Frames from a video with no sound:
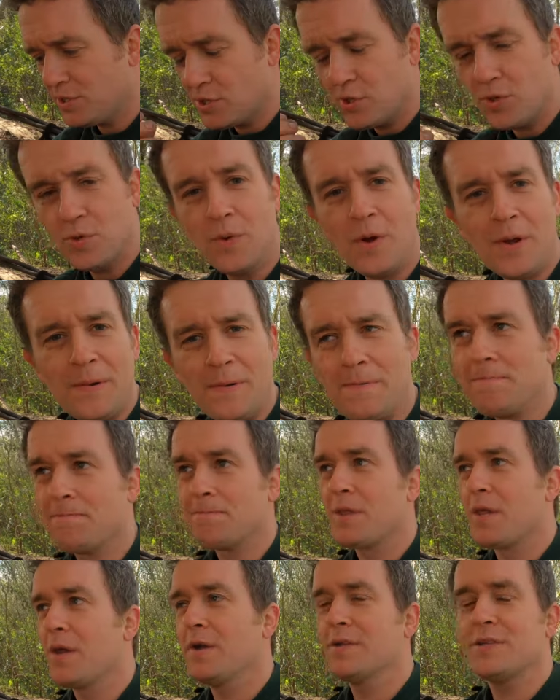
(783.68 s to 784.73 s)
too,
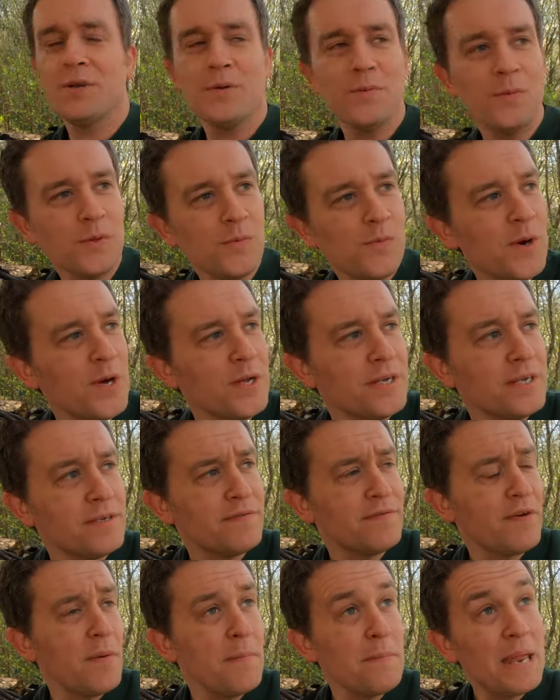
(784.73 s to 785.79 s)
I don't know what the word is,
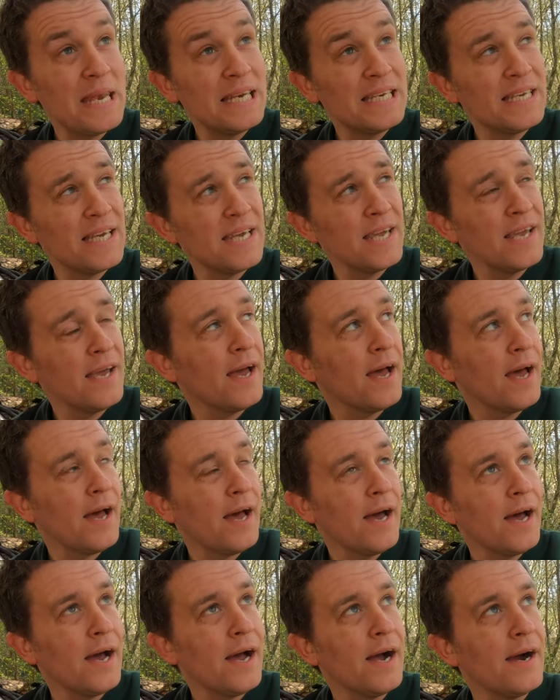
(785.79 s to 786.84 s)
fermenty,
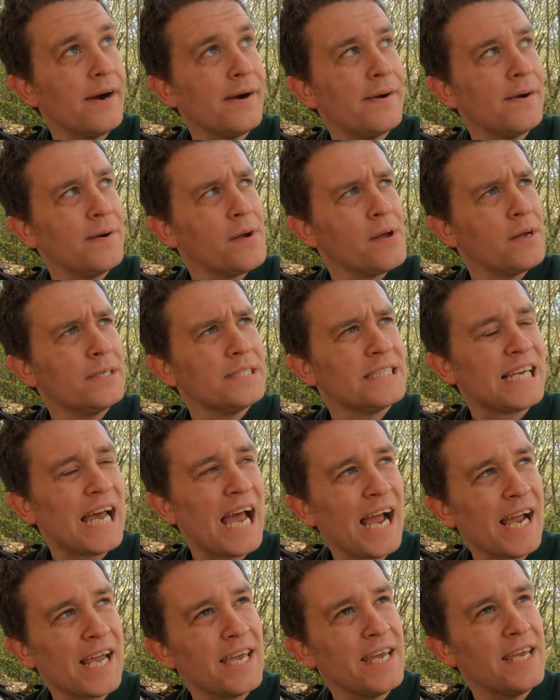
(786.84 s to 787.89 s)

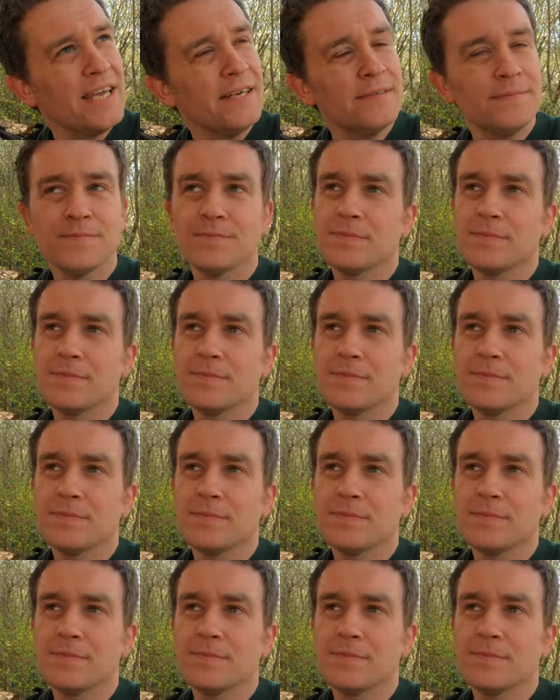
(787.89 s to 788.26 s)
tangy,